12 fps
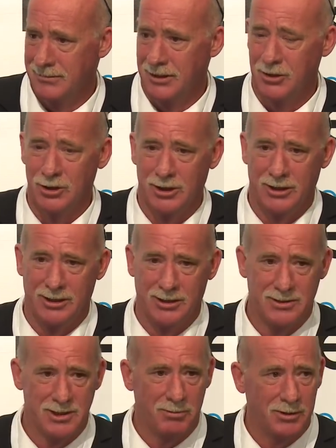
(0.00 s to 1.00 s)
and turned it
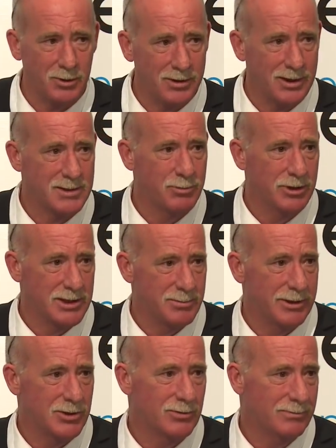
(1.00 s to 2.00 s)
into something we think is pretty
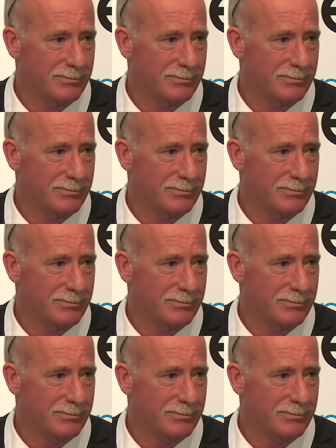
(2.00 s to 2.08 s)
special.